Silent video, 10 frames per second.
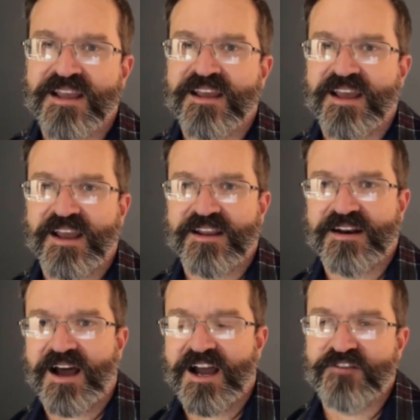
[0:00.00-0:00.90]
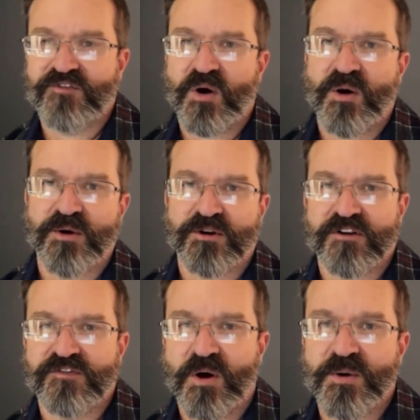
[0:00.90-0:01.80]
an iPhone or a
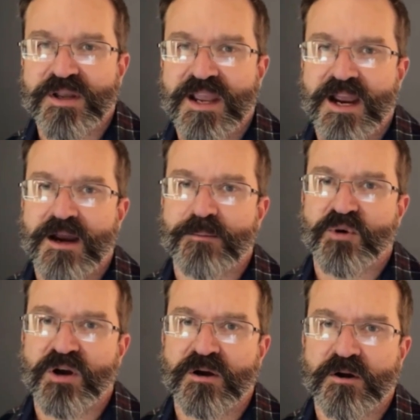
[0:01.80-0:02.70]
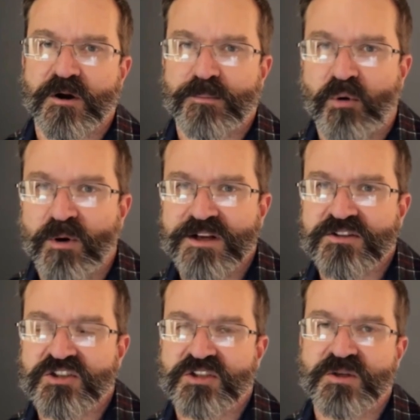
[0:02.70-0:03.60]
phone camera or a point
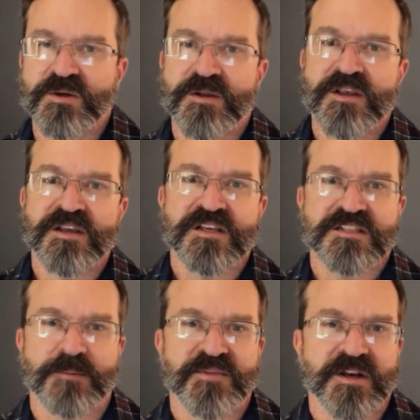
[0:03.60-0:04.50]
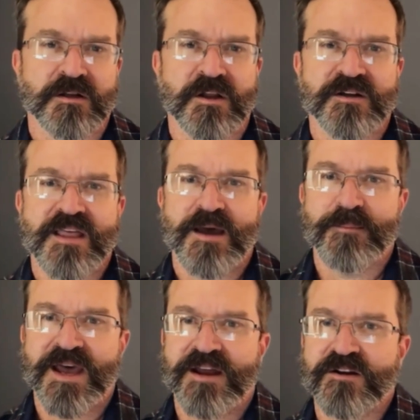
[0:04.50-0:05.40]
and shoot, something along that
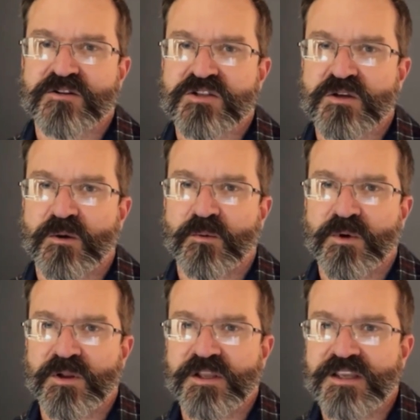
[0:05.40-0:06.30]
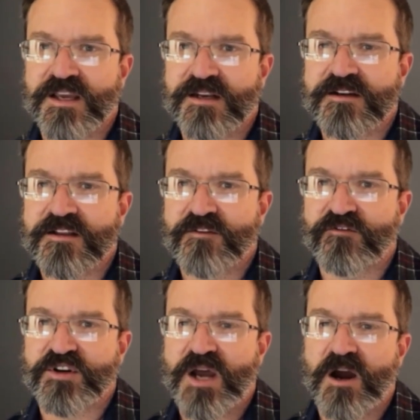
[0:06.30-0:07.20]
matters, to really getting into
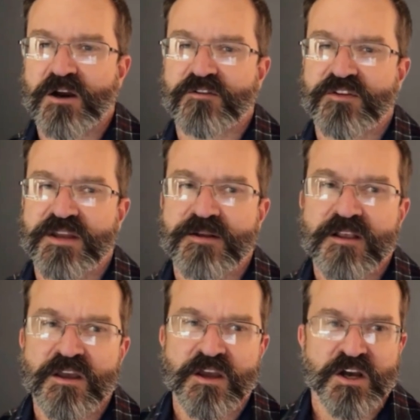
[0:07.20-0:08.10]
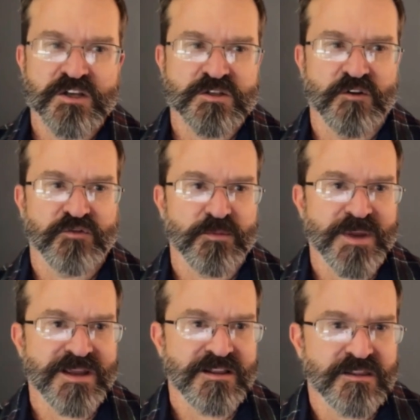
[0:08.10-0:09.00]
photography. So for
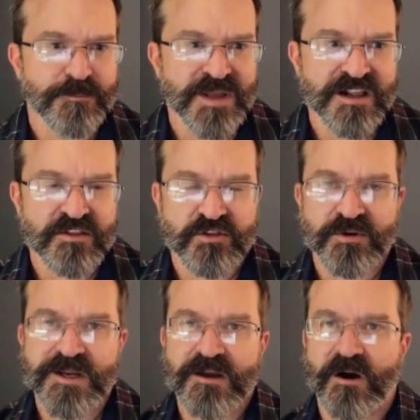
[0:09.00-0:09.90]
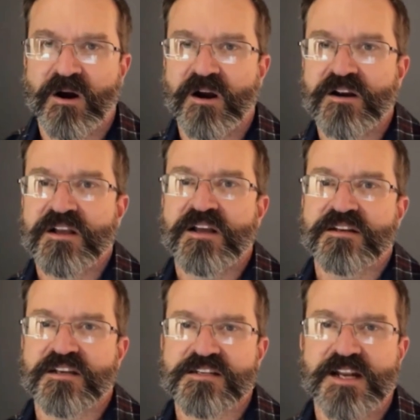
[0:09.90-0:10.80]
me, the big three are:
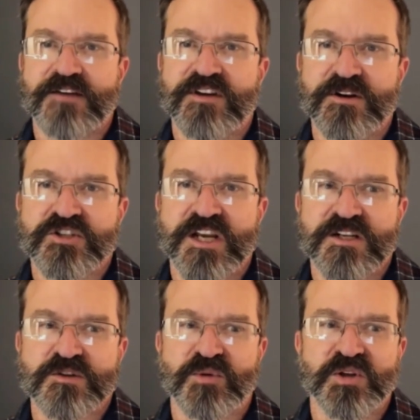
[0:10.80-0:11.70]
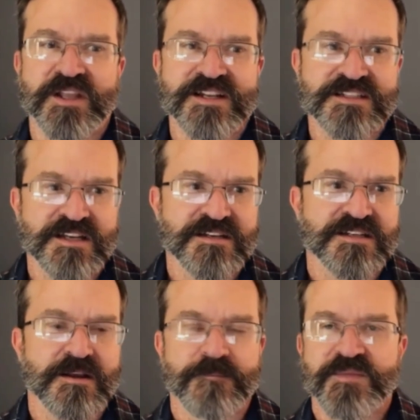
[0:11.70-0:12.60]
does it have interchangeable
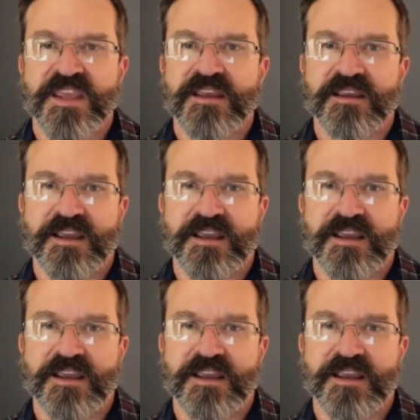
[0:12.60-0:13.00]
lenses? Can